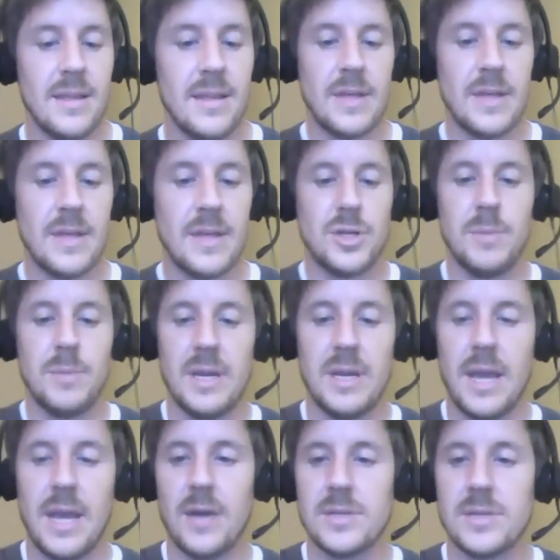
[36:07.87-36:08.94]
That should be
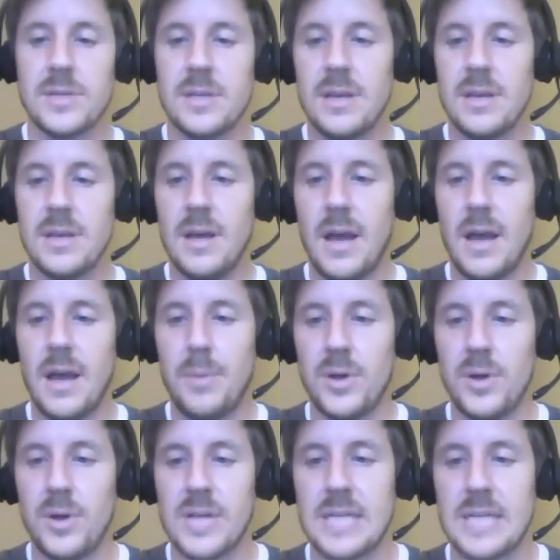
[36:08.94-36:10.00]
nails. I
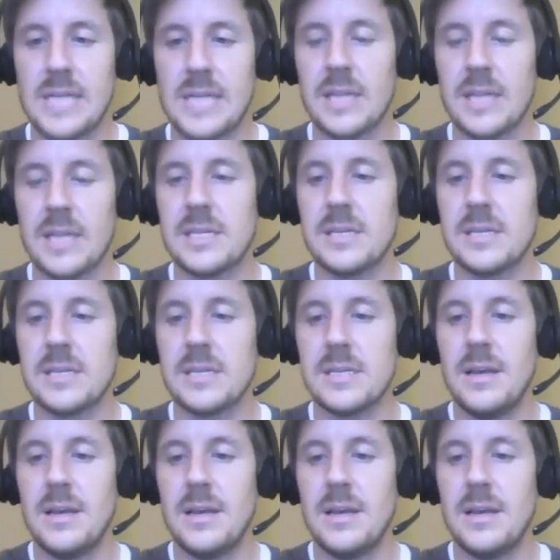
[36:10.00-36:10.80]
apologize, Alexis.